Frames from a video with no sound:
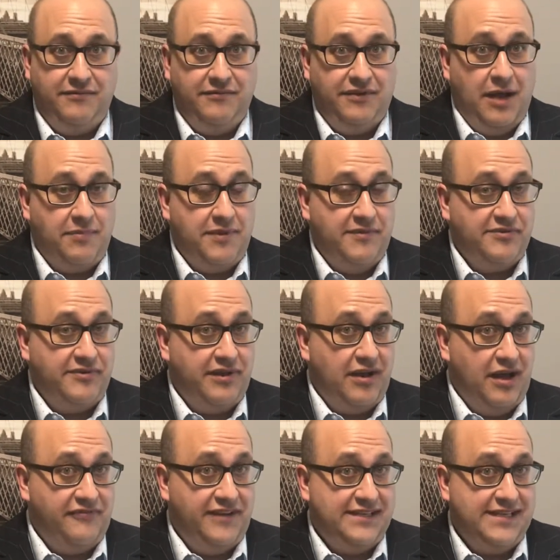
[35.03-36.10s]
complimentary
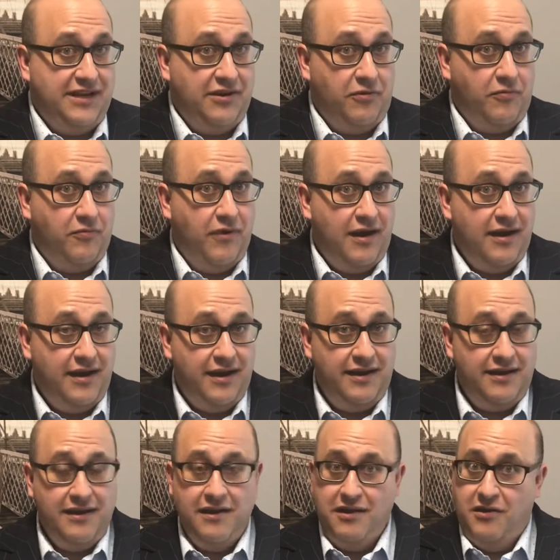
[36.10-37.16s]
coffee, tea or
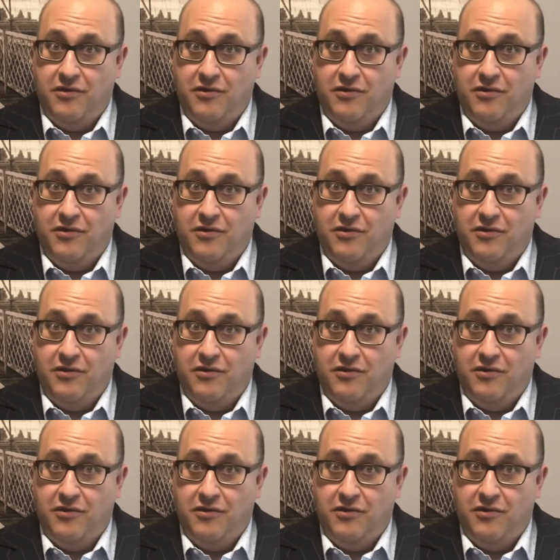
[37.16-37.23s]
wine,